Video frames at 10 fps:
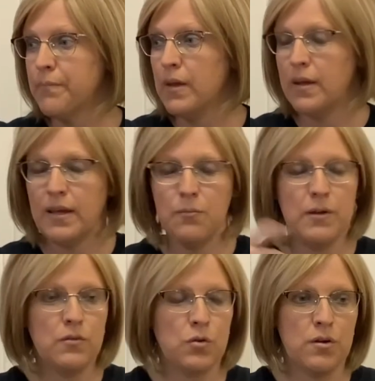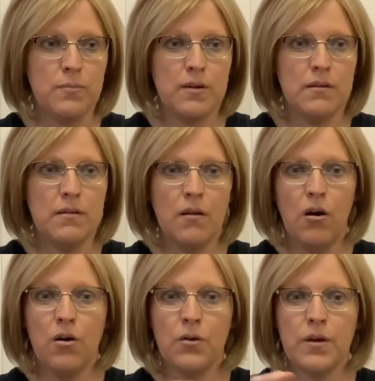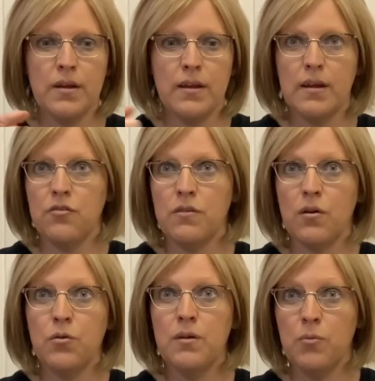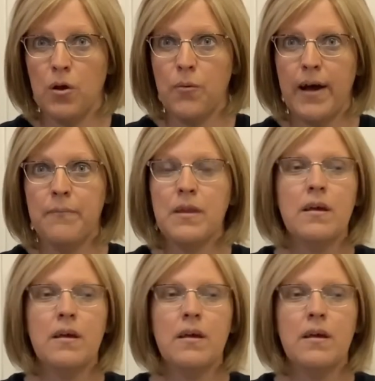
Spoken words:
and he'd be screaming, hollering, and I'd just hold him and go out.